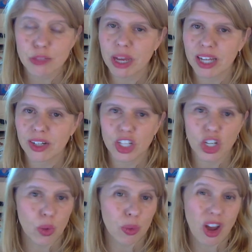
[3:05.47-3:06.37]
But, you
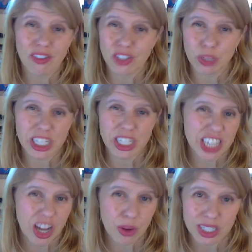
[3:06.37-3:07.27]
know, we often
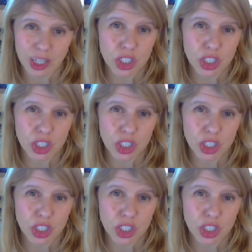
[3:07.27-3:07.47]
reach out and